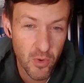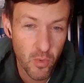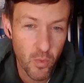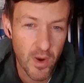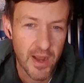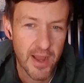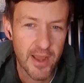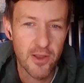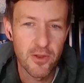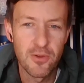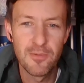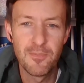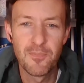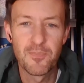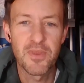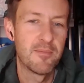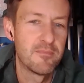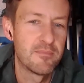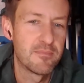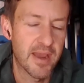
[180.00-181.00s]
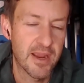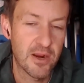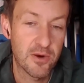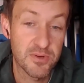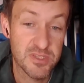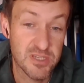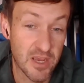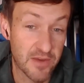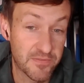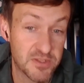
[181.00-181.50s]
a while.
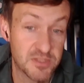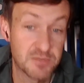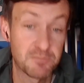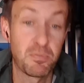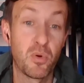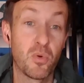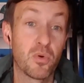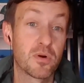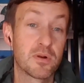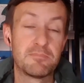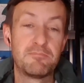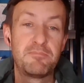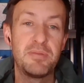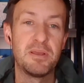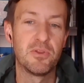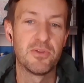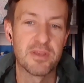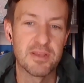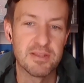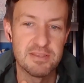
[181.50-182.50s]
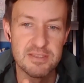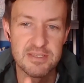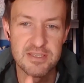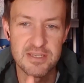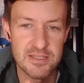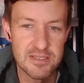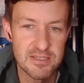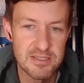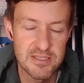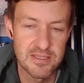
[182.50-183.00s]
Microsoft has poured billions
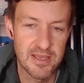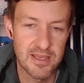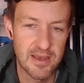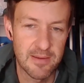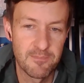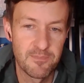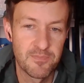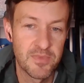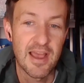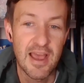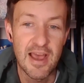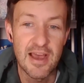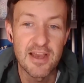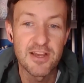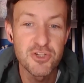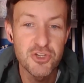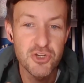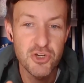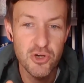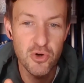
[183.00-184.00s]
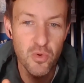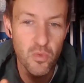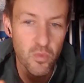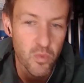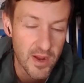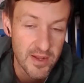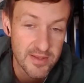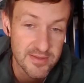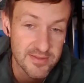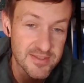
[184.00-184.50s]
into them. Azure
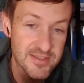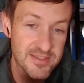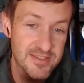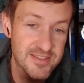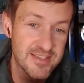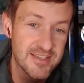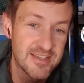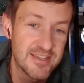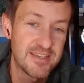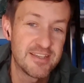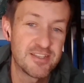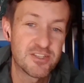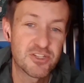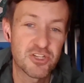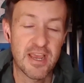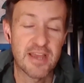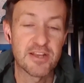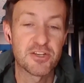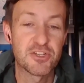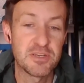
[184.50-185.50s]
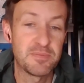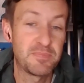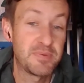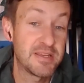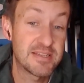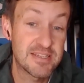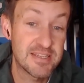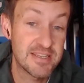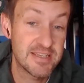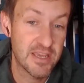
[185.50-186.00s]
runs the
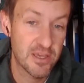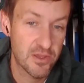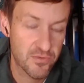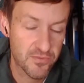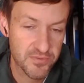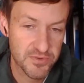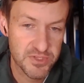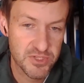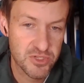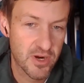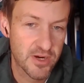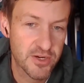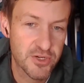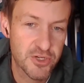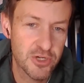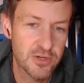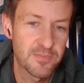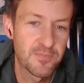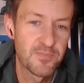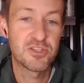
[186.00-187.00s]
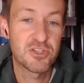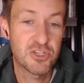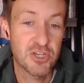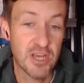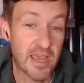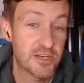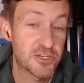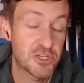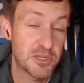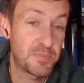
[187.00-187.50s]
ChatGPT infrastructure.
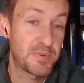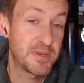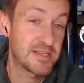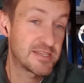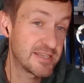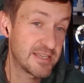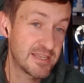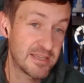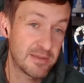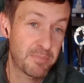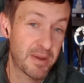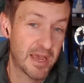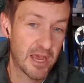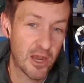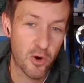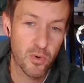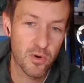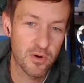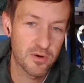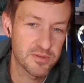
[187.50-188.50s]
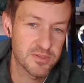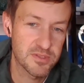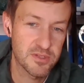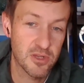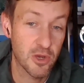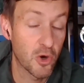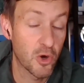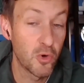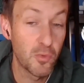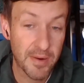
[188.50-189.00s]
ChatGPT powers
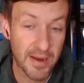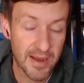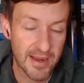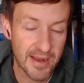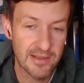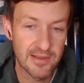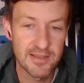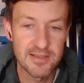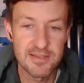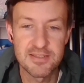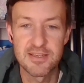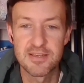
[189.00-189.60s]
Copilot